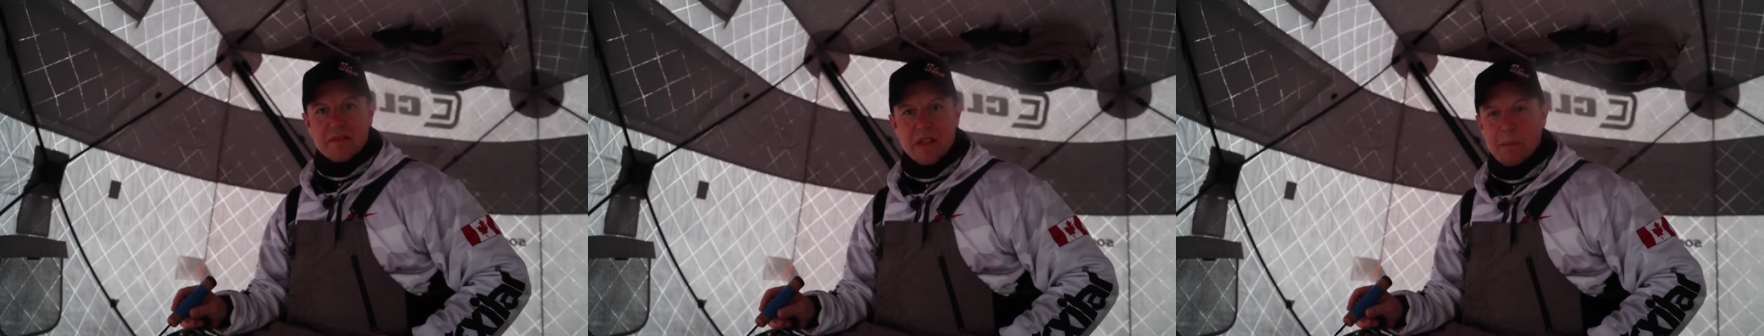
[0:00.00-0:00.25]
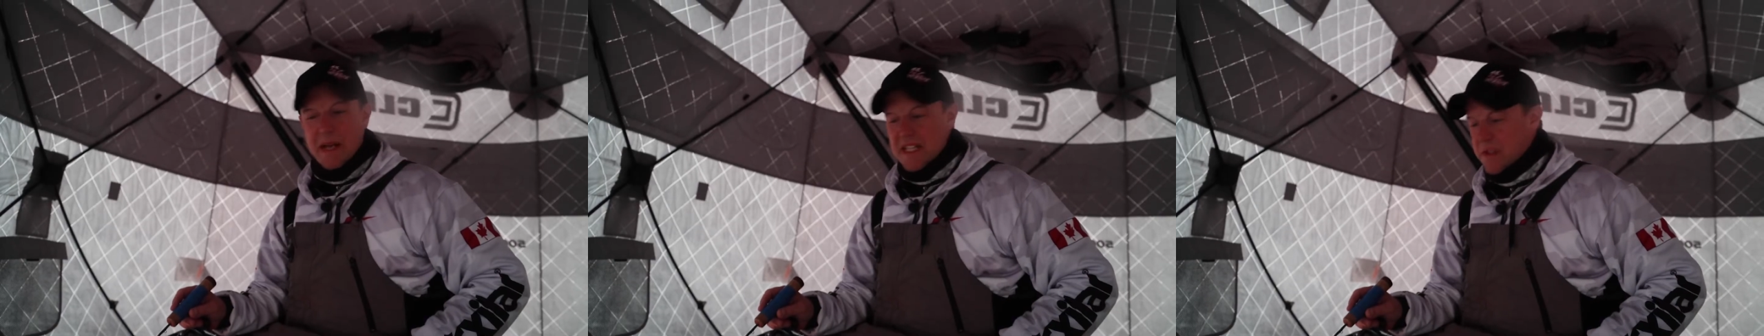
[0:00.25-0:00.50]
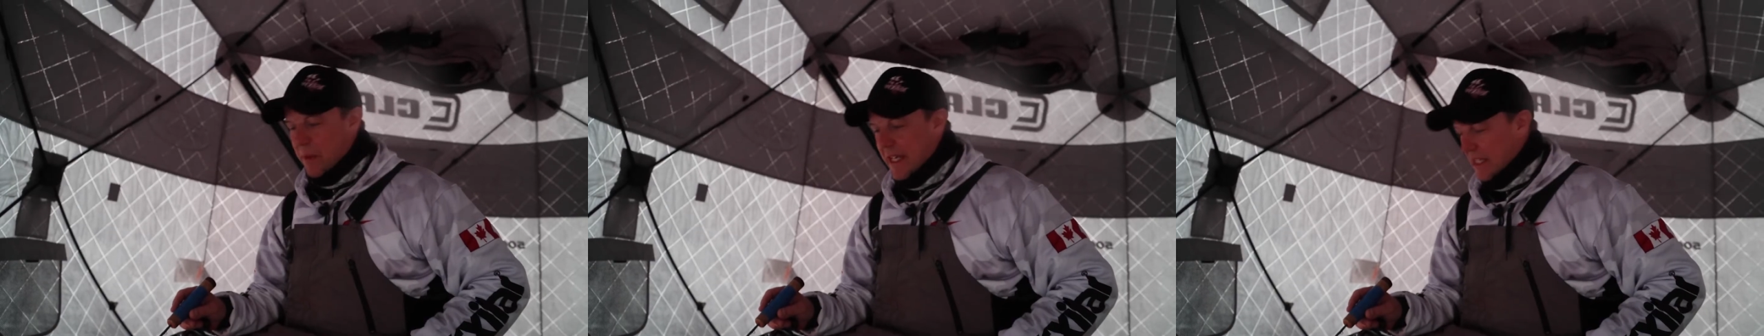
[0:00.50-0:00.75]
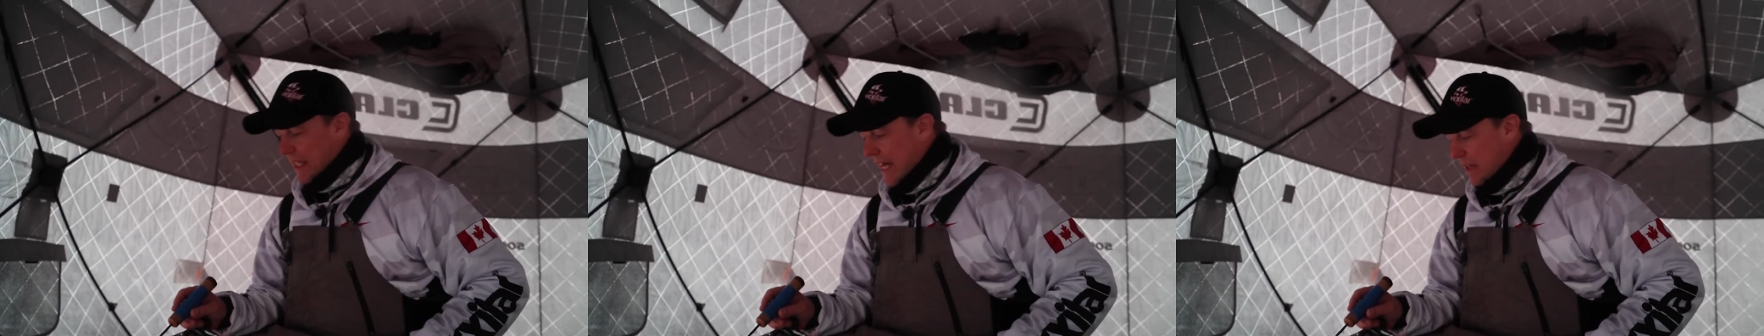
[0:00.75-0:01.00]
The best way
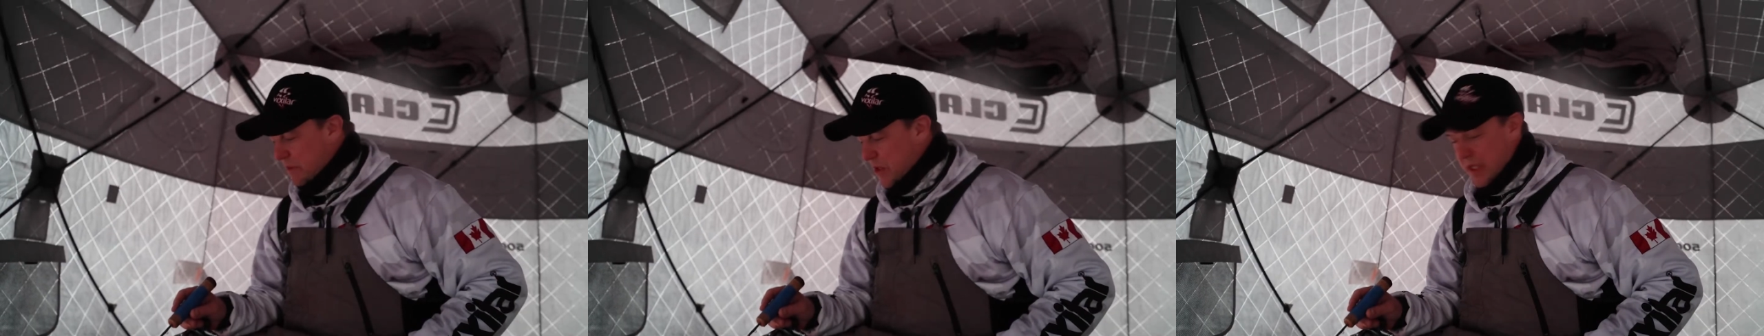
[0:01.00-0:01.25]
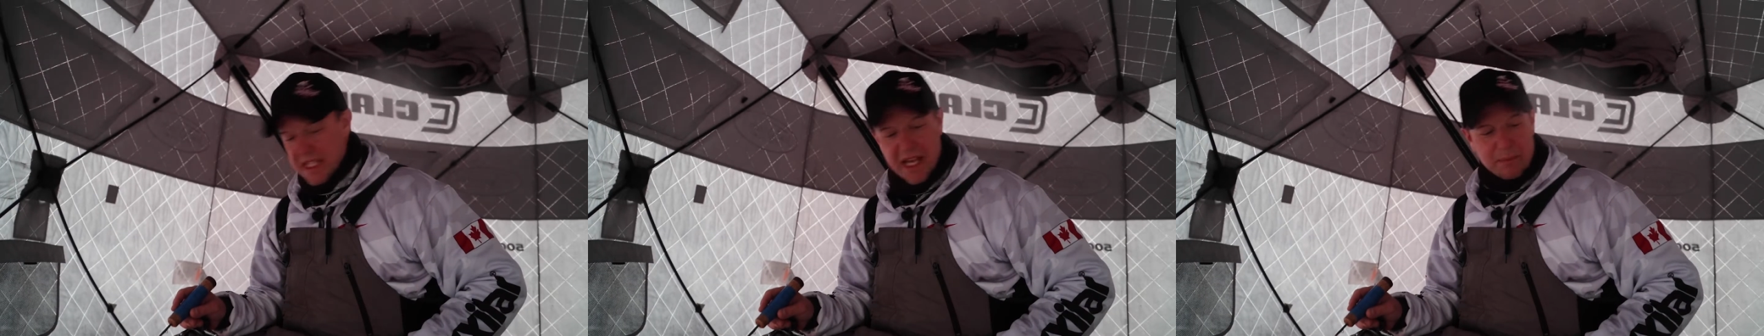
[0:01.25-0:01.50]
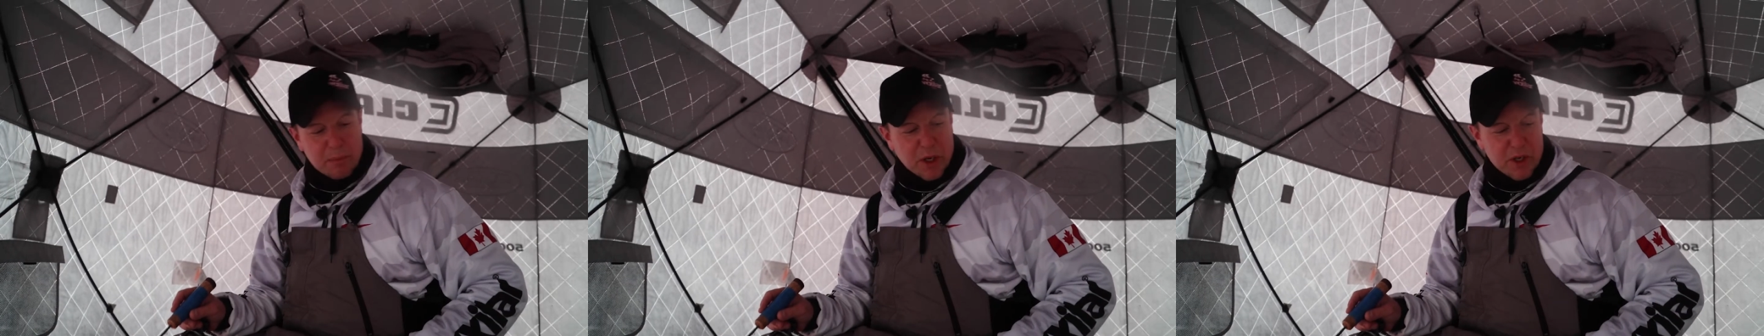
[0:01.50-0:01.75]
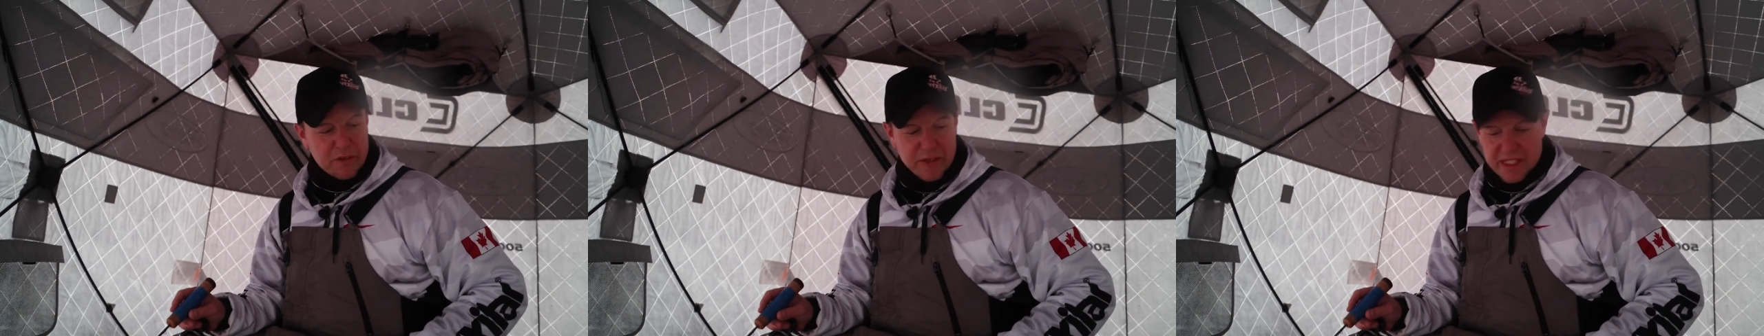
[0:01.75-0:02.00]
to land them, you did that
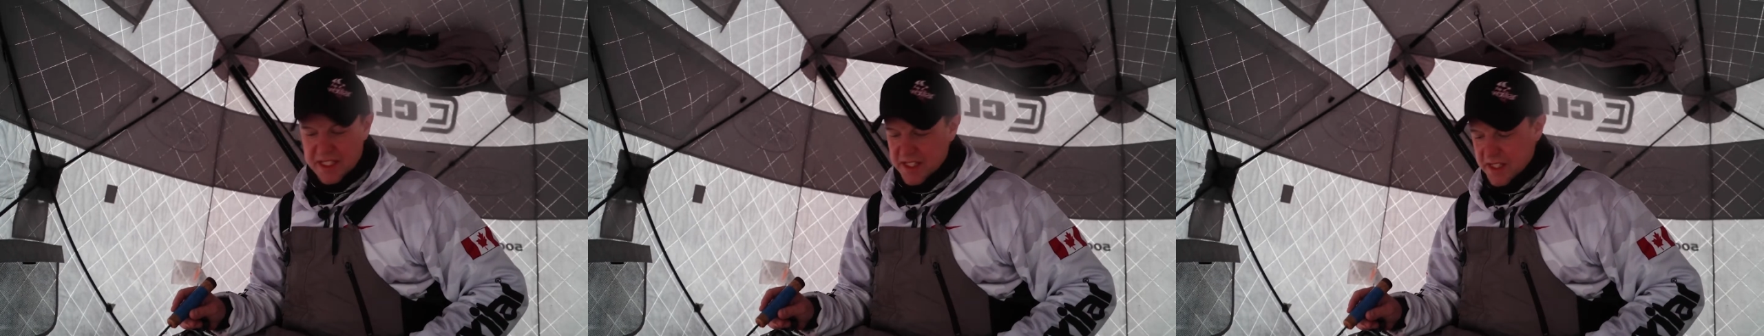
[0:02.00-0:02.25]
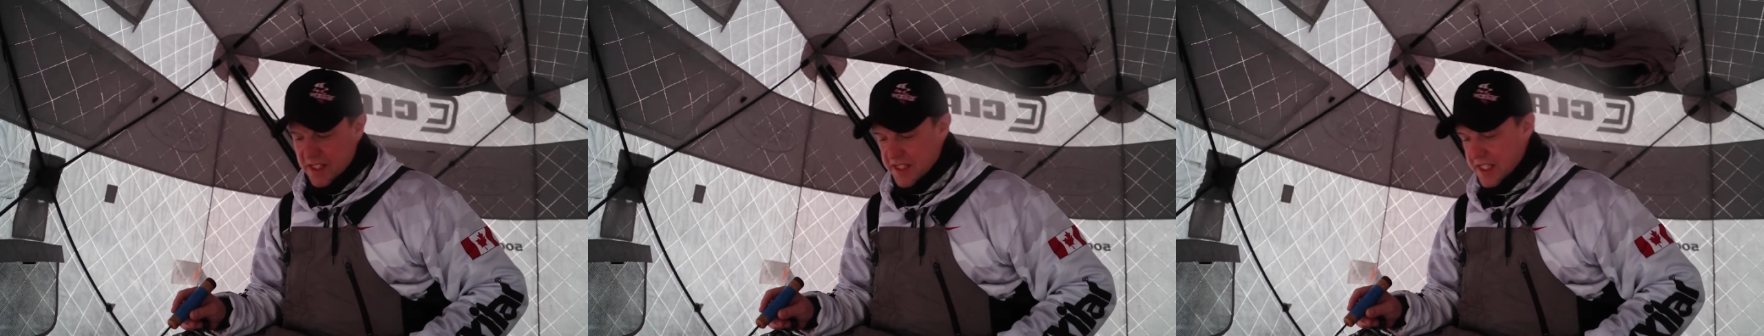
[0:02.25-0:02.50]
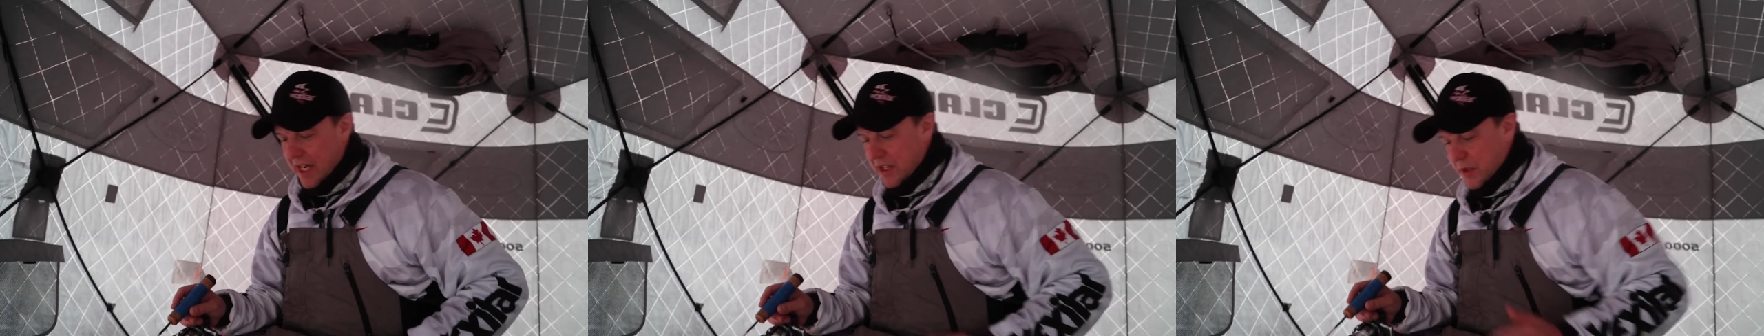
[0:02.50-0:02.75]
perfect, is instead